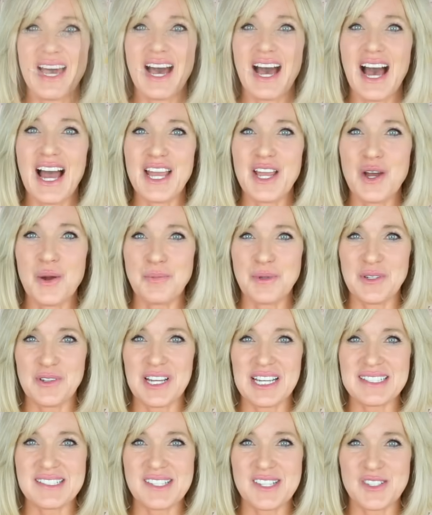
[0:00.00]
I hope you
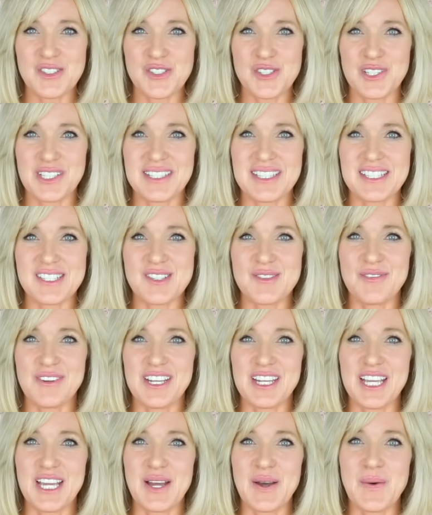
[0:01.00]
guys enjoyed this
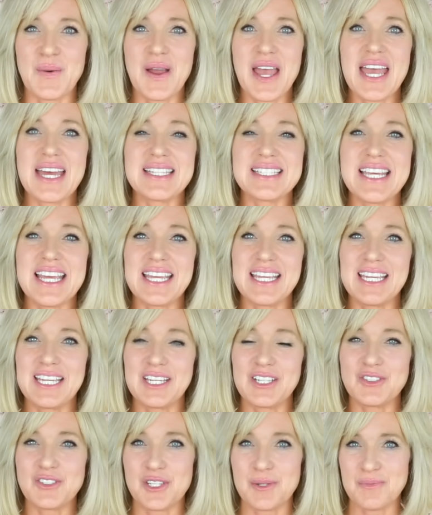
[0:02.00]
video and
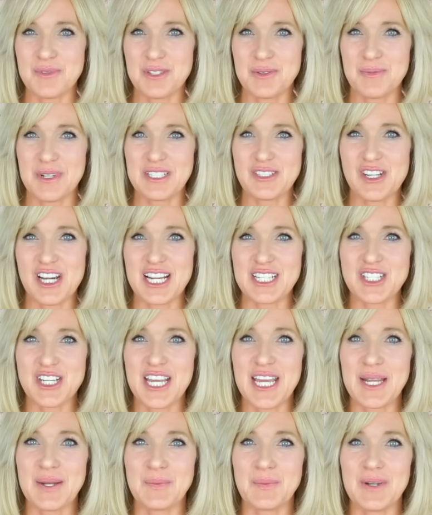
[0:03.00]
taking a trip through my trash
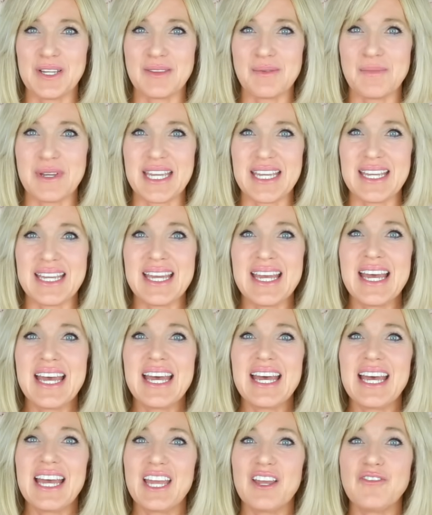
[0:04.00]
can with me.
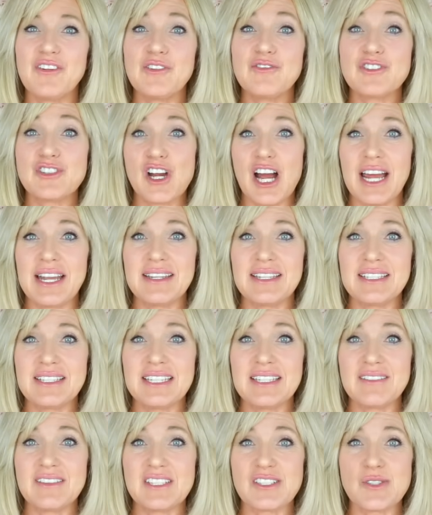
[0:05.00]
If you've tried
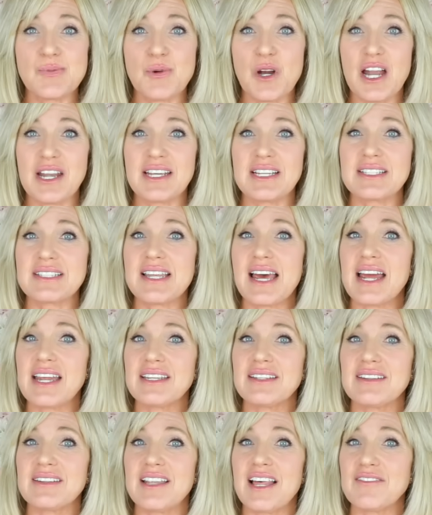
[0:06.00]
any of these products,
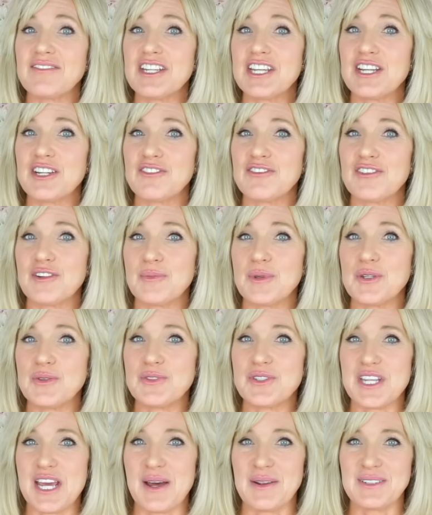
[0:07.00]
I'd love to hear from you
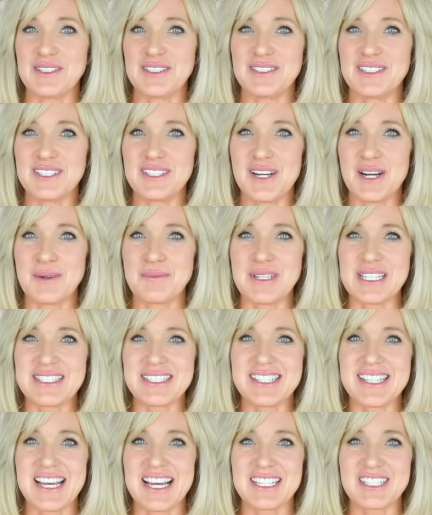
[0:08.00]
down in the
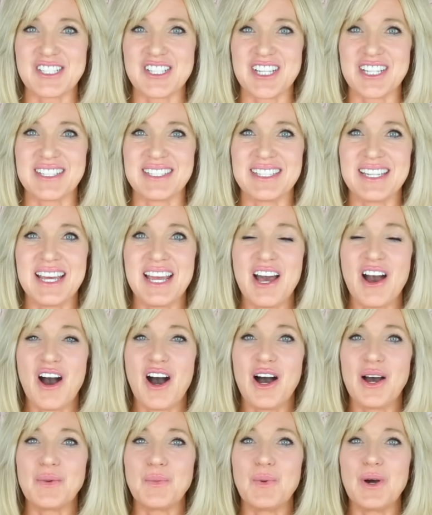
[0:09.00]
comments section
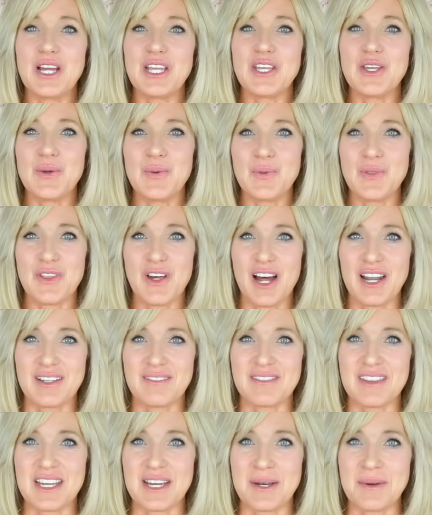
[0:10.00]
on what you thought
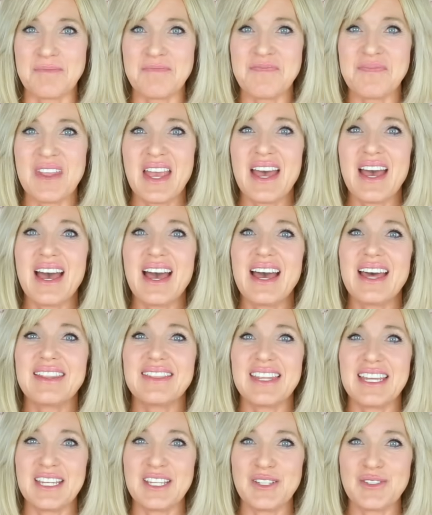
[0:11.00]
of them.
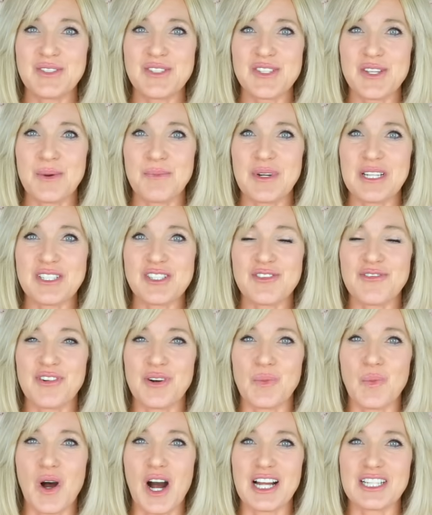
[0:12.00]
Thank you so much
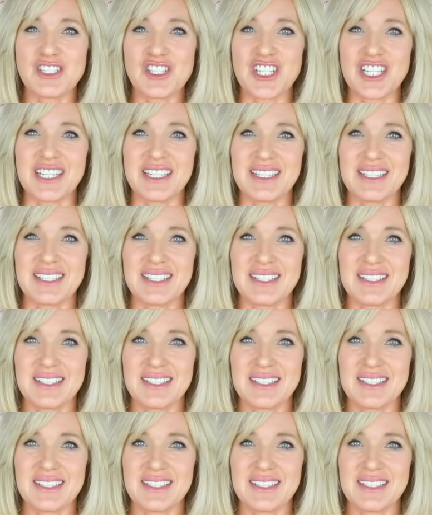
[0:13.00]
for watching.